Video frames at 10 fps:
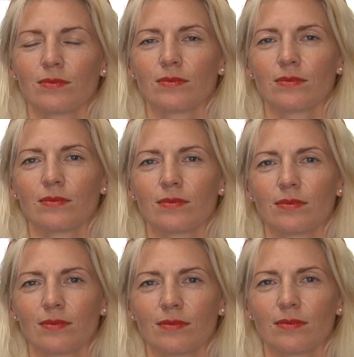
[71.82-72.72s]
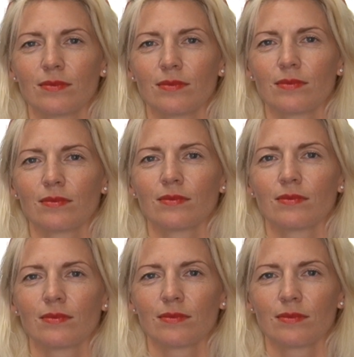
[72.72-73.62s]

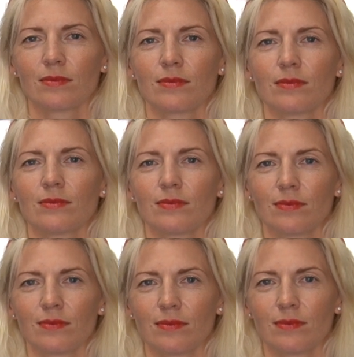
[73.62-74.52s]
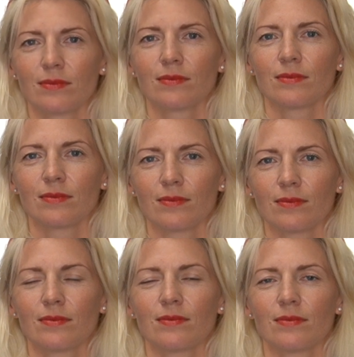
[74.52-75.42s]

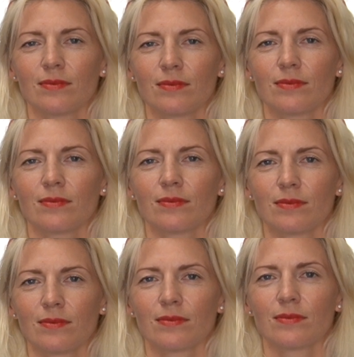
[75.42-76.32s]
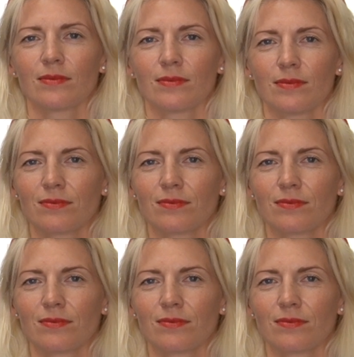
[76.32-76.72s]
This person isn't speaking.